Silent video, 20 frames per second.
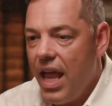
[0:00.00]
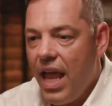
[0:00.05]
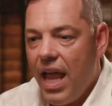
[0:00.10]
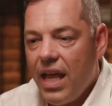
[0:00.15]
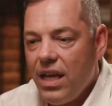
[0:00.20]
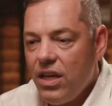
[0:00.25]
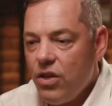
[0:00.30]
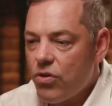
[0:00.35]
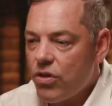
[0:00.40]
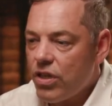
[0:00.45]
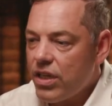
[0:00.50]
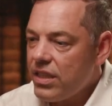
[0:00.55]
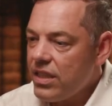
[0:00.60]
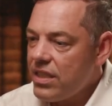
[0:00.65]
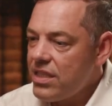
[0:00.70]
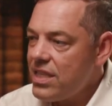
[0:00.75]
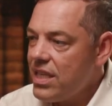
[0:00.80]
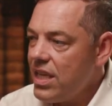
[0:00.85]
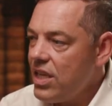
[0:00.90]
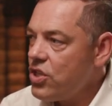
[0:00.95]
Any
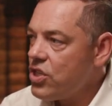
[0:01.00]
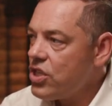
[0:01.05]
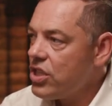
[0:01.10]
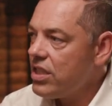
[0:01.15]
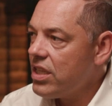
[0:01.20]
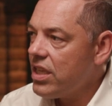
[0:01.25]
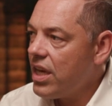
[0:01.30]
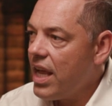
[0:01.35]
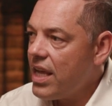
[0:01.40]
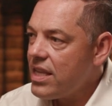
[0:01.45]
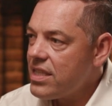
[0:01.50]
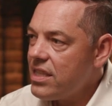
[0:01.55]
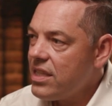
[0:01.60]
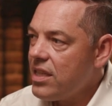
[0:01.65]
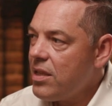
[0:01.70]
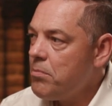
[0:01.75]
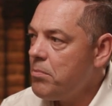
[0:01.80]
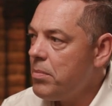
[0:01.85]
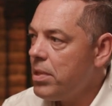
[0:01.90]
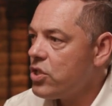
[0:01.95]
organization that has an
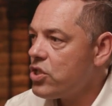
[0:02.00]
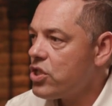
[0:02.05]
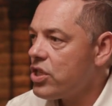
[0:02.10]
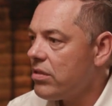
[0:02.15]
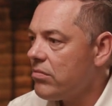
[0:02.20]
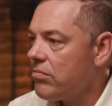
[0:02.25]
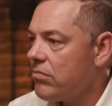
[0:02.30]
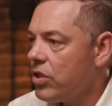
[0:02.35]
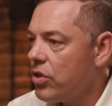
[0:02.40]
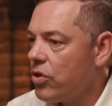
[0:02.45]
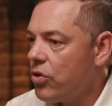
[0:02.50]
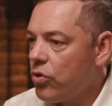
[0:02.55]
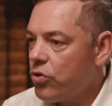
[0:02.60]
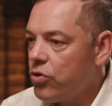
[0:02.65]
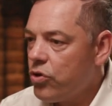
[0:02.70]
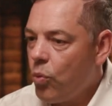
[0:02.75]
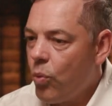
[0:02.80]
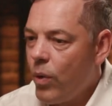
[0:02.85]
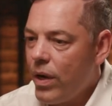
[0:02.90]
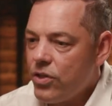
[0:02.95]
ambition, you know,
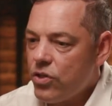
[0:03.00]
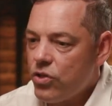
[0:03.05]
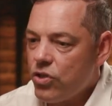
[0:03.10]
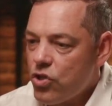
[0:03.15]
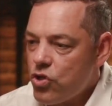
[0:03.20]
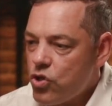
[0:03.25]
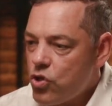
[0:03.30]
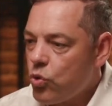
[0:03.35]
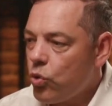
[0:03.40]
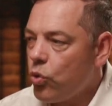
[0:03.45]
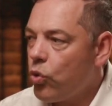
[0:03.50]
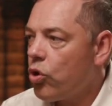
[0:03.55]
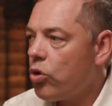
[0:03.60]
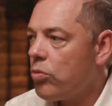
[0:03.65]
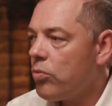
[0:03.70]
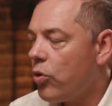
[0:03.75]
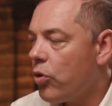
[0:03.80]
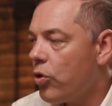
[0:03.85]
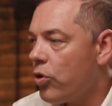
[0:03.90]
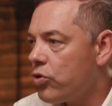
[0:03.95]
to weather the
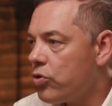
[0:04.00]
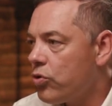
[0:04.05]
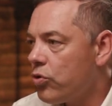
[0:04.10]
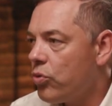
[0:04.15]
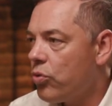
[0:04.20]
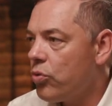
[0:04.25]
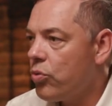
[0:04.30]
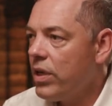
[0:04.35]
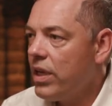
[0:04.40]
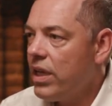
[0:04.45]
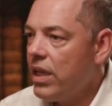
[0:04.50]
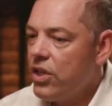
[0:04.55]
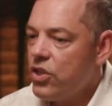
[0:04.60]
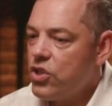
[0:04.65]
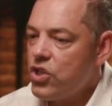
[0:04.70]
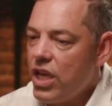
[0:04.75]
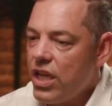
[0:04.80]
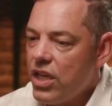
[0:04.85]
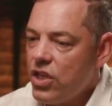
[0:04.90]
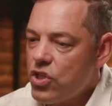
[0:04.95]
storm or to really
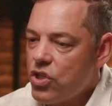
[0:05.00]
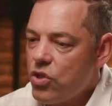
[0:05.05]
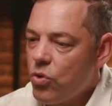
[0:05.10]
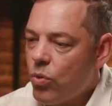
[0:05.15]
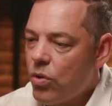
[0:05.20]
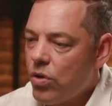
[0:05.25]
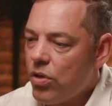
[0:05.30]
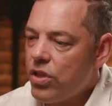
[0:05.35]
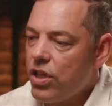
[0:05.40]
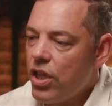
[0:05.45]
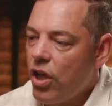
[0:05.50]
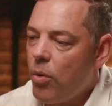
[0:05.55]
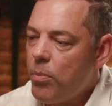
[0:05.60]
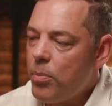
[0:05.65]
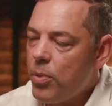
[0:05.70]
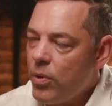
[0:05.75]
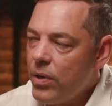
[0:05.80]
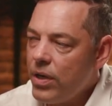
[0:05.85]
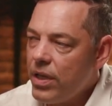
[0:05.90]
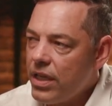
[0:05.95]
change the world they
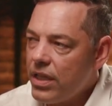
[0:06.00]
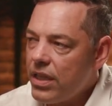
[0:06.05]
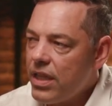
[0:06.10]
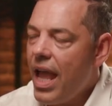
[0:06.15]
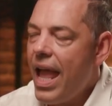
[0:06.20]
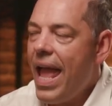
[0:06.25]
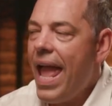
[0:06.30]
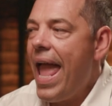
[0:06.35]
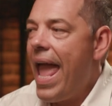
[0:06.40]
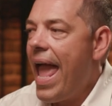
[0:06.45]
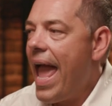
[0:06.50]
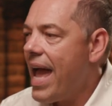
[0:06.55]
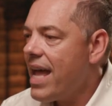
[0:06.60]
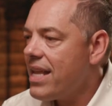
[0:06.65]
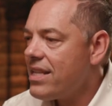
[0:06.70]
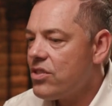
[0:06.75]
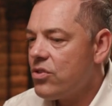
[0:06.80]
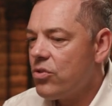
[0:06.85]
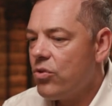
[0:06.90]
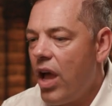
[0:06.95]
operate in
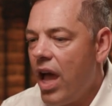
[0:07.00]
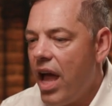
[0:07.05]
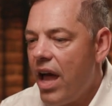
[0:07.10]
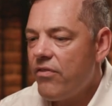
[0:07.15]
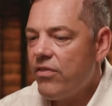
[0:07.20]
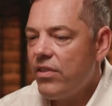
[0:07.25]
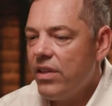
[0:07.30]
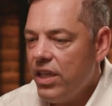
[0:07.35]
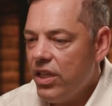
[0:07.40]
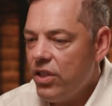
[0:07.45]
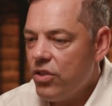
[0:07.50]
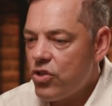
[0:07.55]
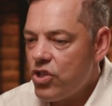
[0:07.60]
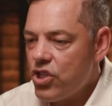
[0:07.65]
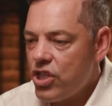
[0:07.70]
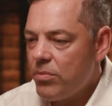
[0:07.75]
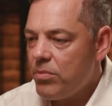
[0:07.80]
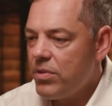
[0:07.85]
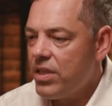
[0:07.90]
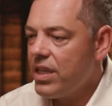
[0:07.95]
has to have
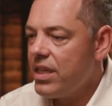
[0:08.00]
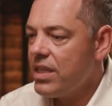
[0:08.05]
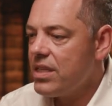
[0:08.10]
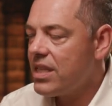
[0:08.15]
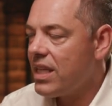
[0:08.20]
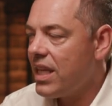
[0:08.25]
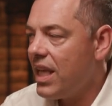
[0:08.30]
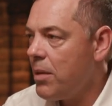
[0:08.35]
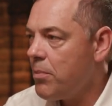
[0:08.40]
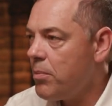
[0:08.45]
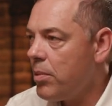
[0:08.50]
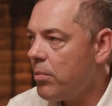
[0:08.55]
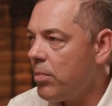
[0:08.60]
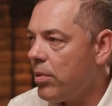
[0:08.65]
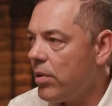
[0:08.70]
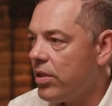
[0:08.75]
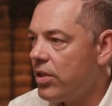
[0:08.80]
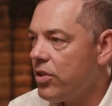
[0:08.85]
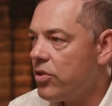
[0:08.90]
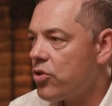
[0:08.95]
leadership that is
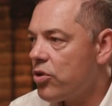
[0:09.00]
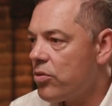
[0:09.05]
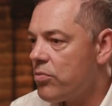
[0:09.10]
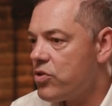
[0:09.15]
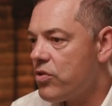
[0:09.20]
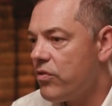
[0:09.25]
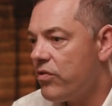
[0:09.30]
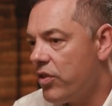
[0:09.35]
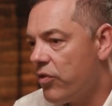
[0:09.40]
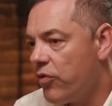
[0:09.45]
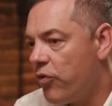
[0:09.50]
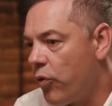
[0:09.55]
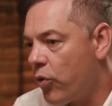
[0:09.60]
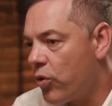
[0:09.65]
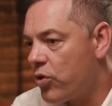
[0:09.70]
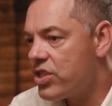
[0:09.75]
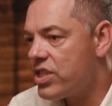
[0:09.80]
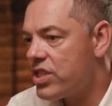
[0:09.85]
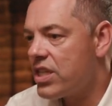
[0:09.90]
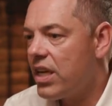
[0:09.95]
capable in terms of the
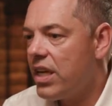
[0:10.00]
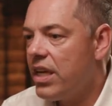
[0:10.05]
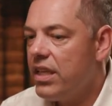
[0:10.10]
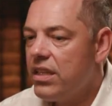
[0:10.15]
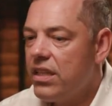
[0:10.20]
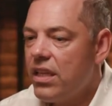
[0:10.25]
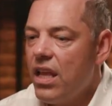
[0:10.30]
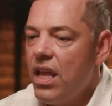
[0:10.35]
foresight,